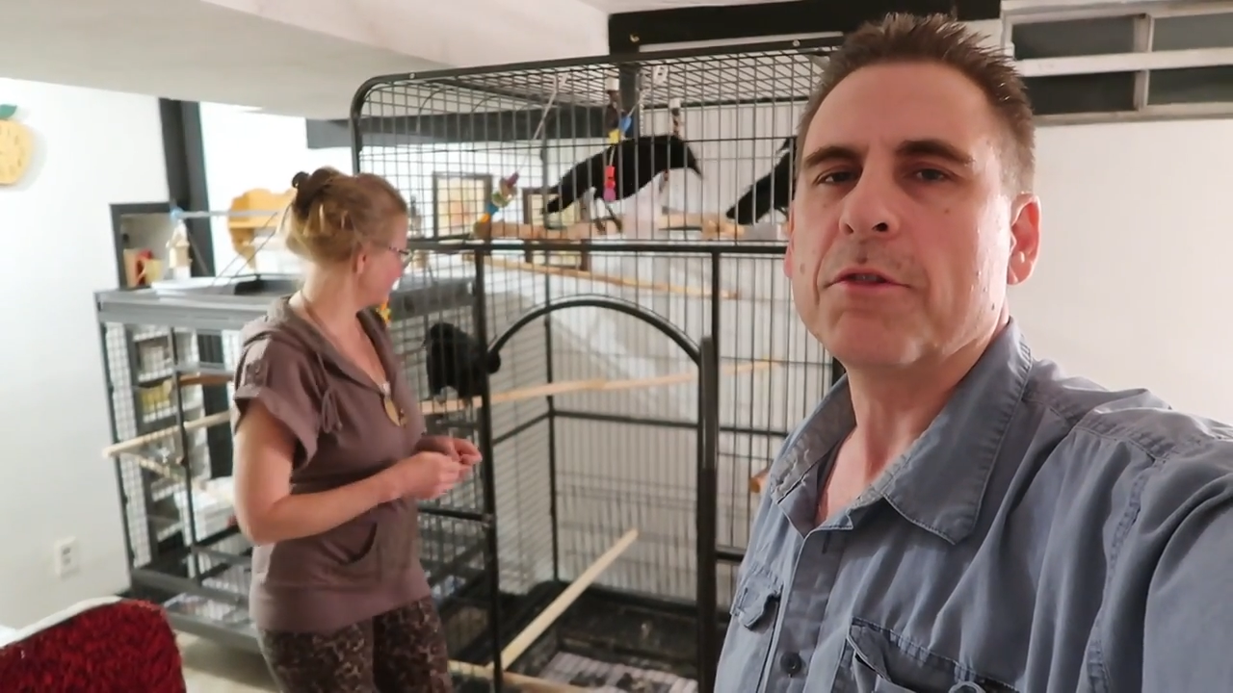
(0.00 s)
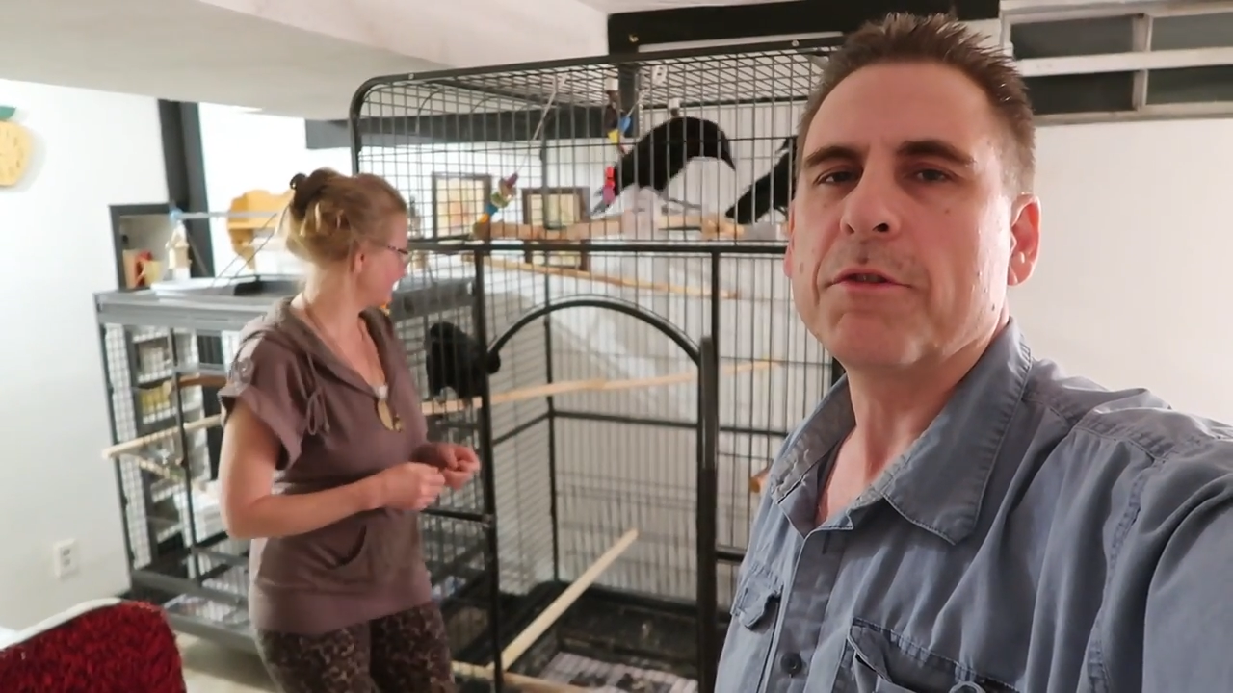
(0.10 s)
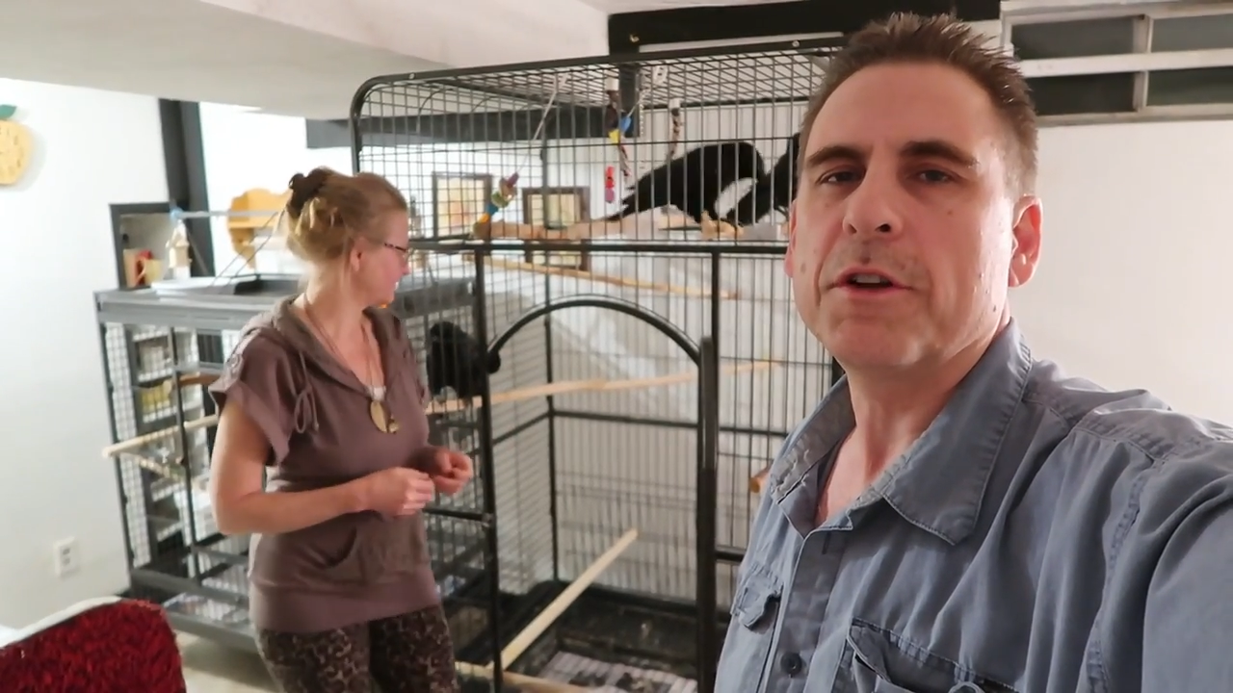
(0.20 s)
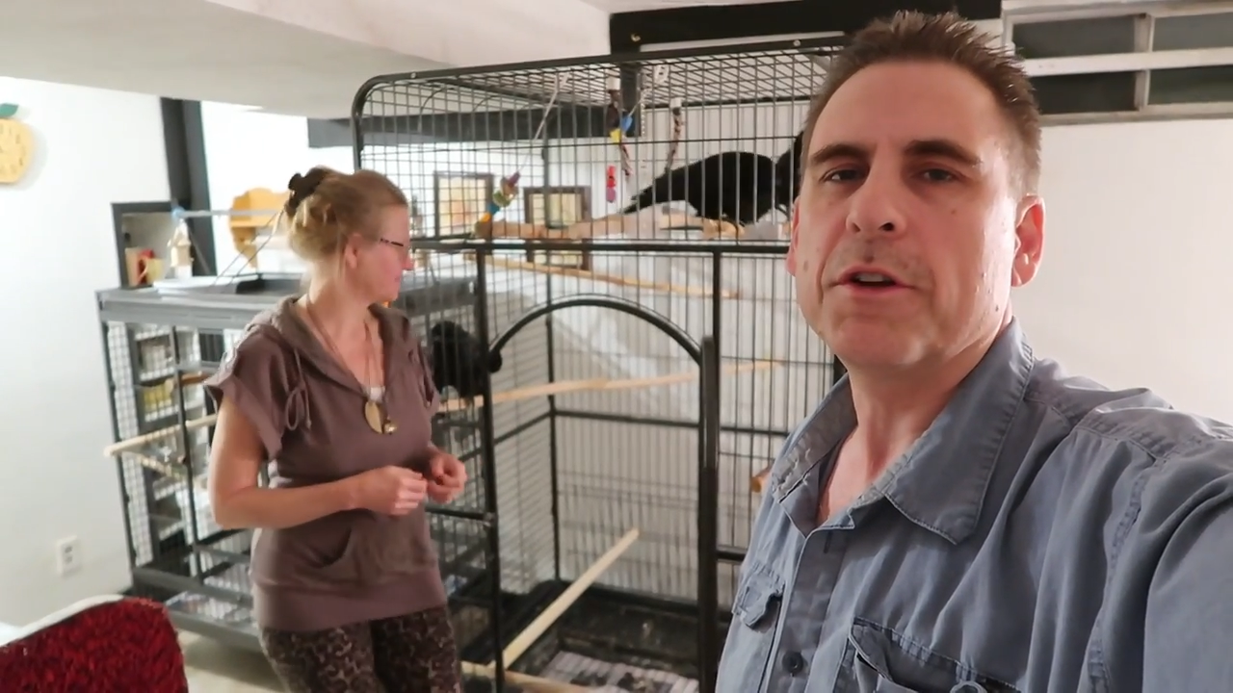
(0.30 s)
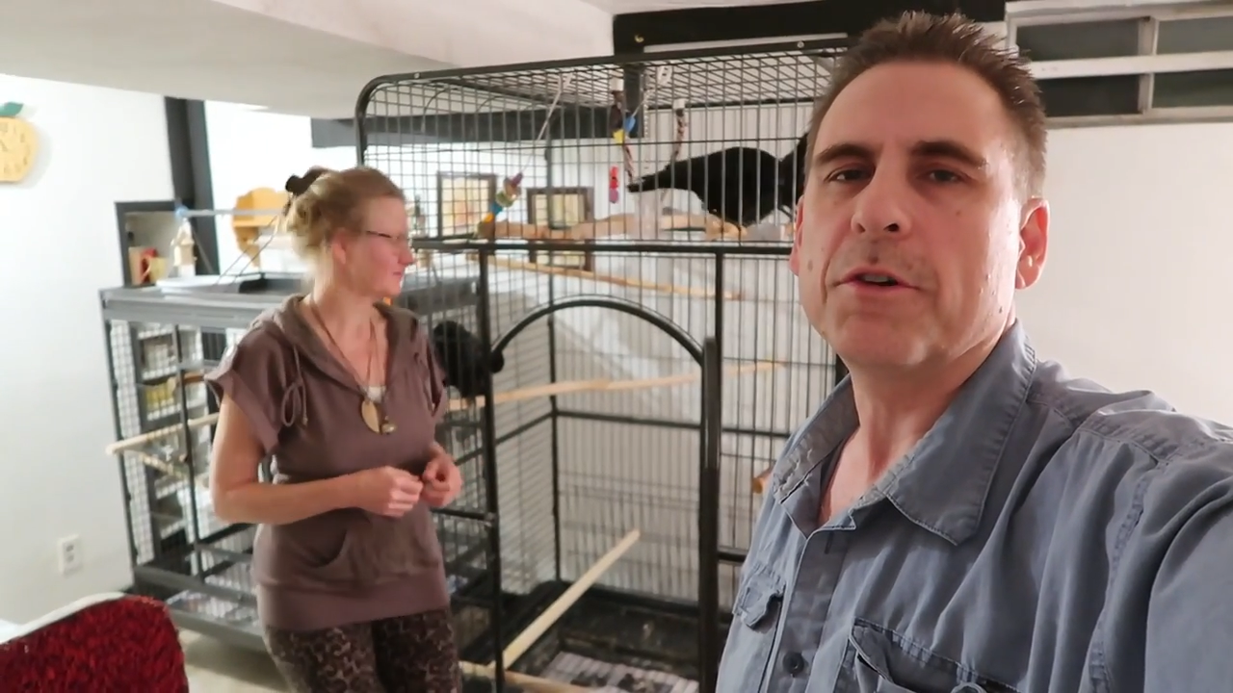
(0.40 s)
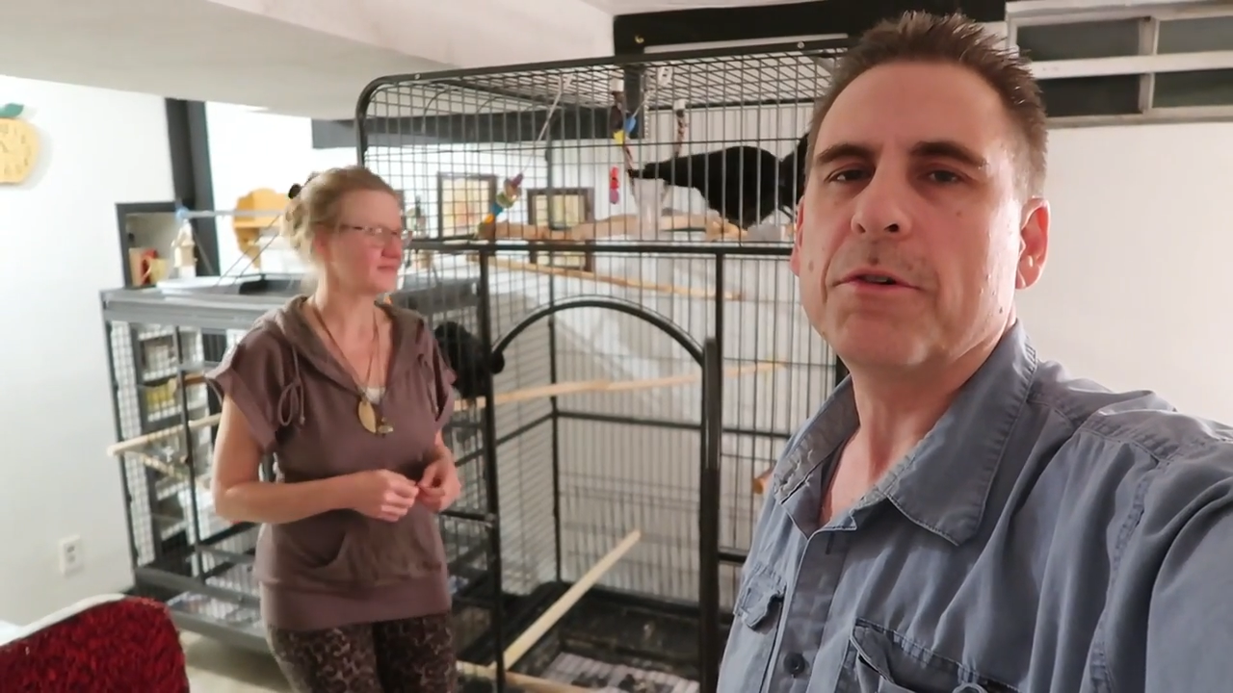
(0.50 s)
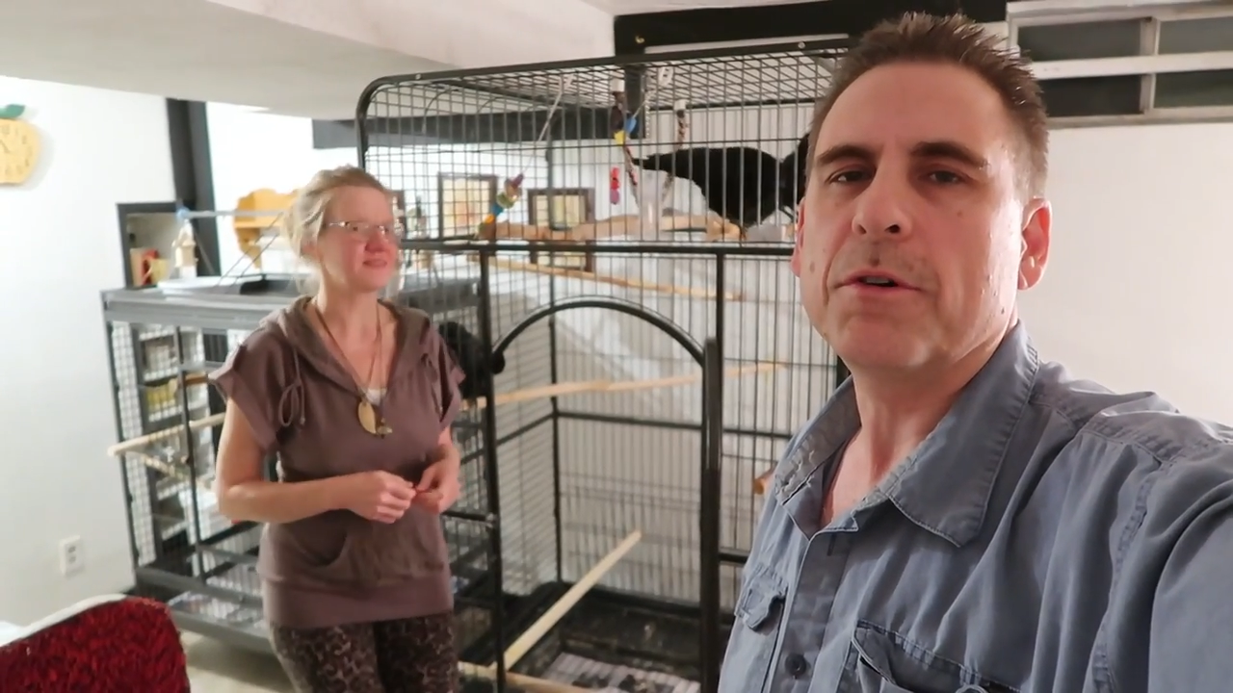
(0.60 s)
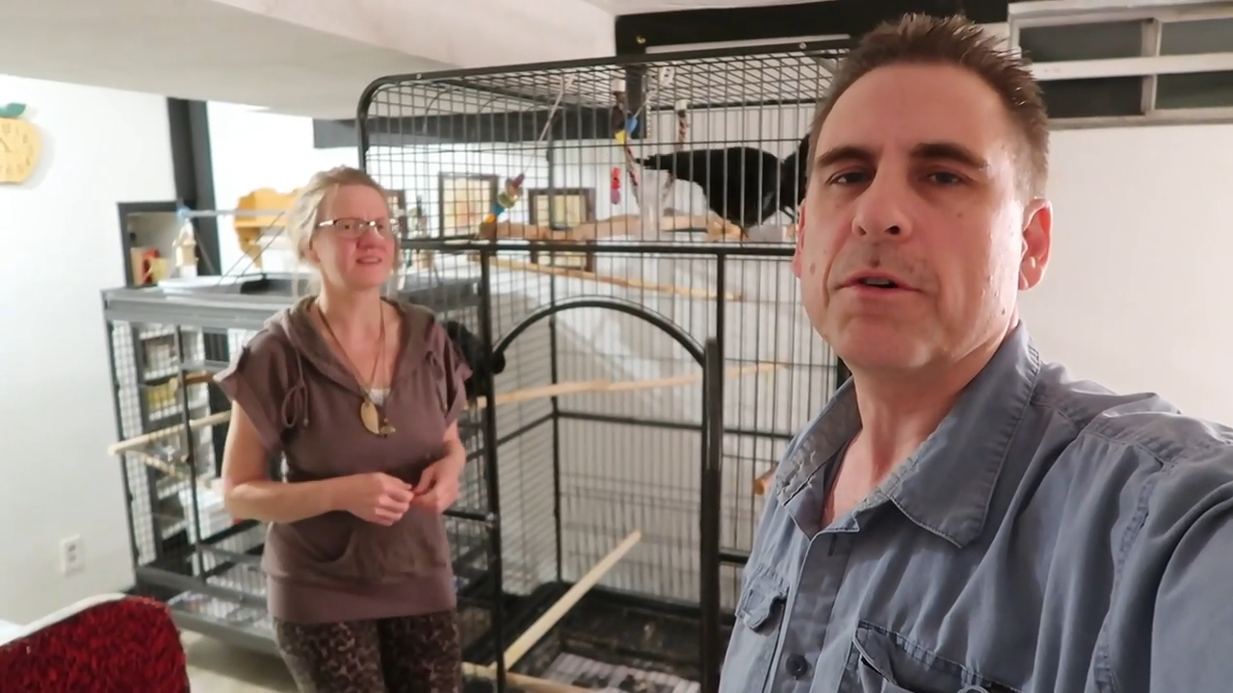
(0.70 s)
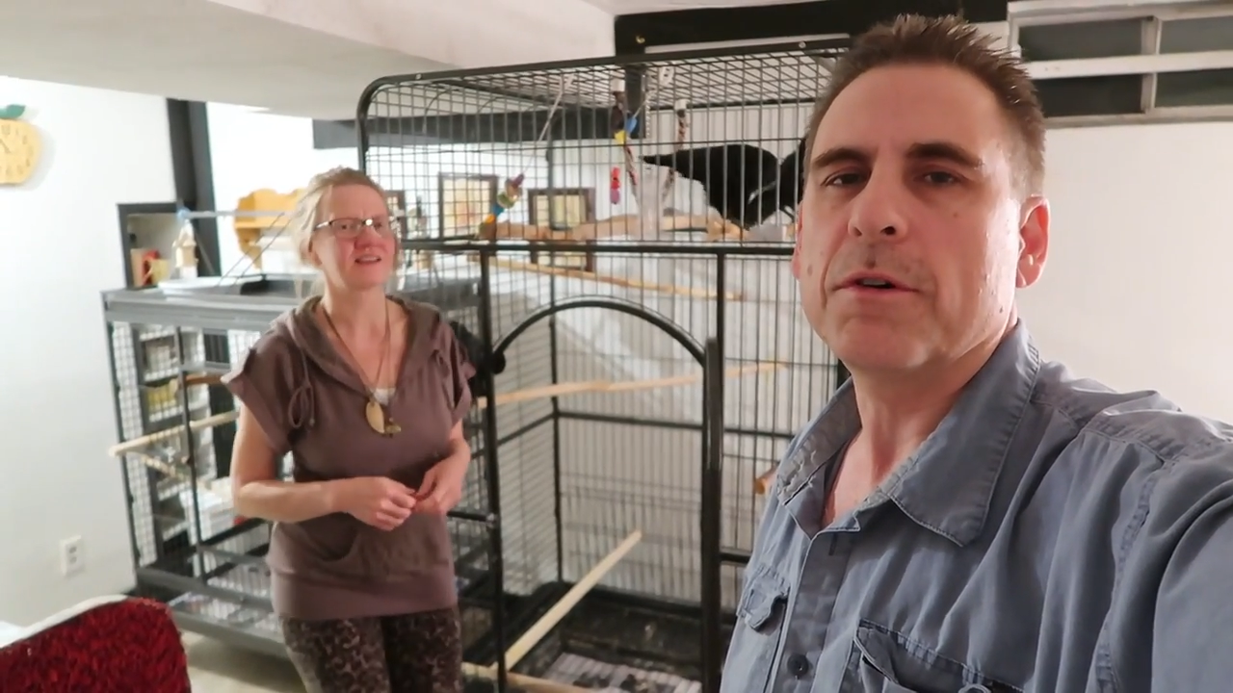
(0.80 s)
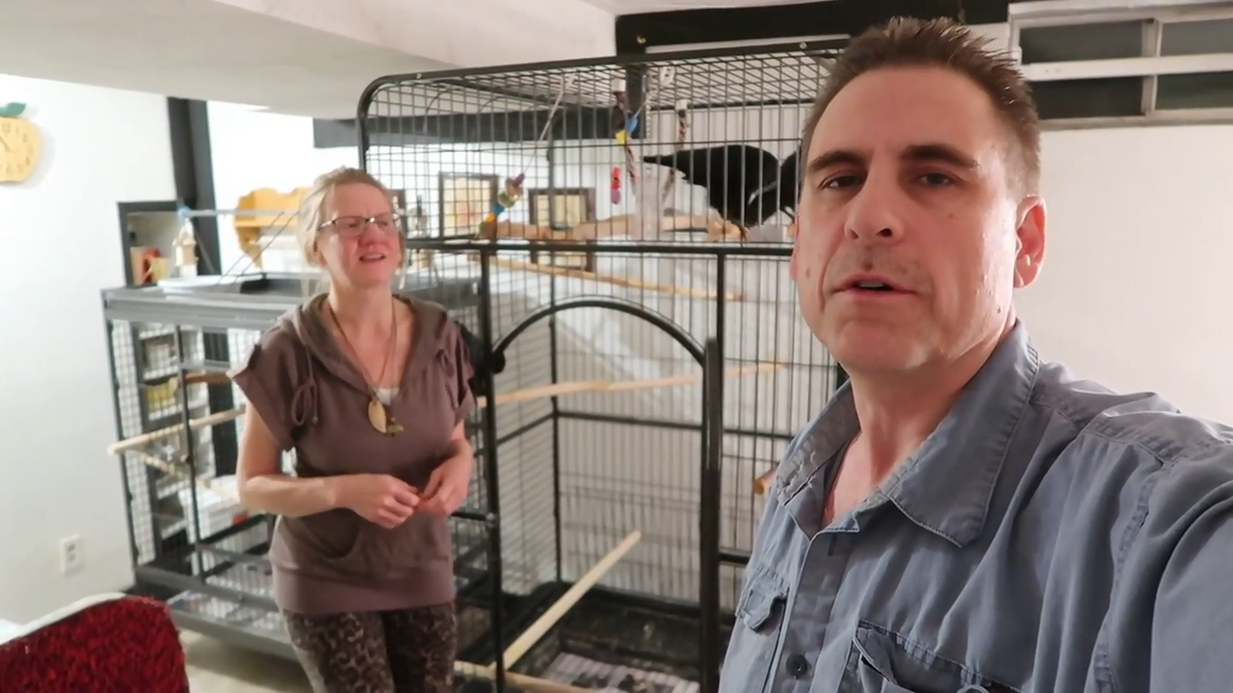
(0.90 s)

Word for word: video